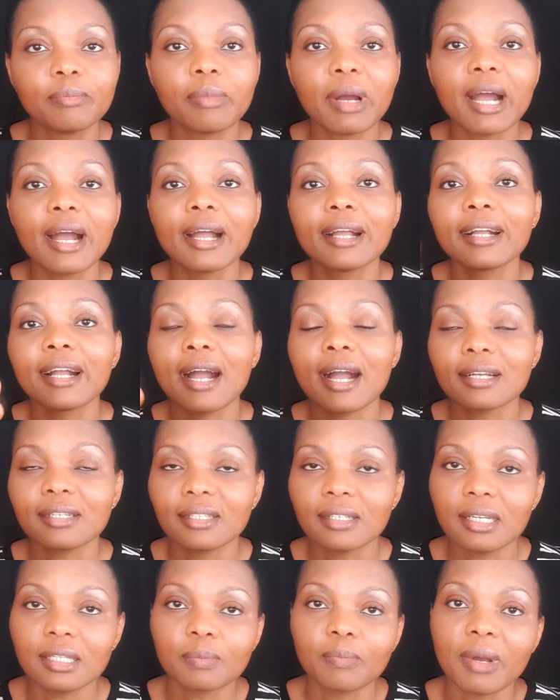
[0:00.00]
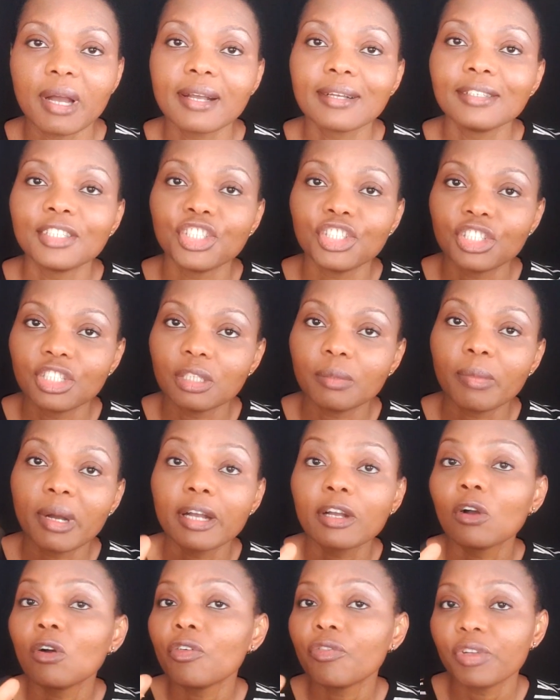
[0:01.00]
Bank, Access Bank, GT
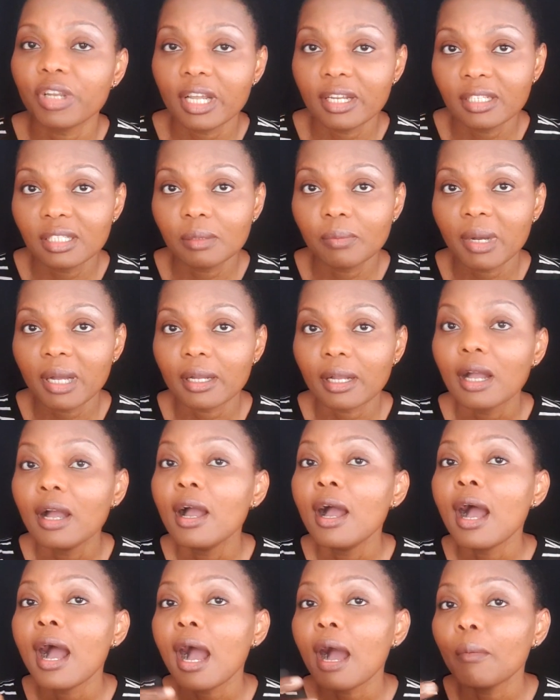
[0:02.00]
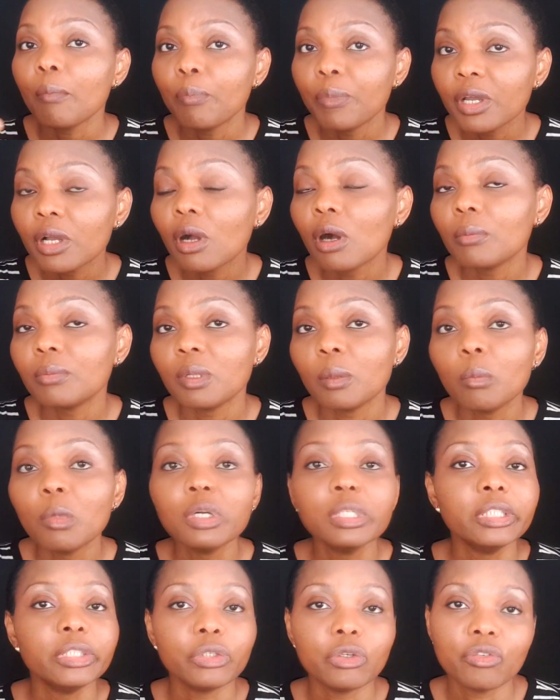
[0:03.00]
Bank or Fidelity Bank and pick up the
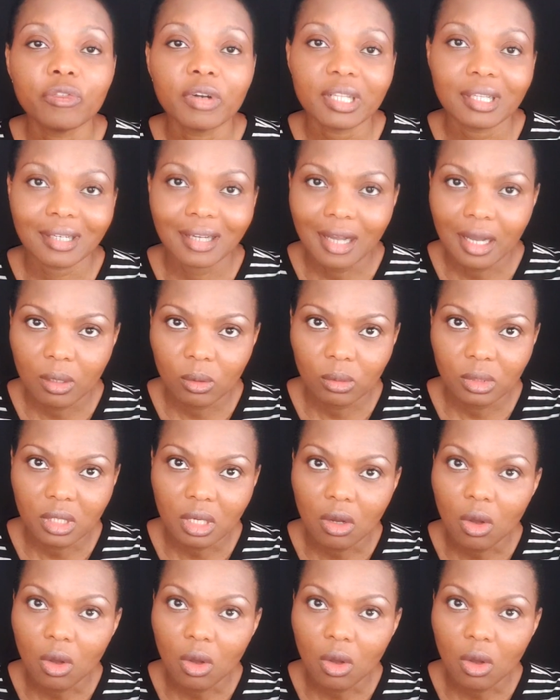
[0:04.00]
money over the counter.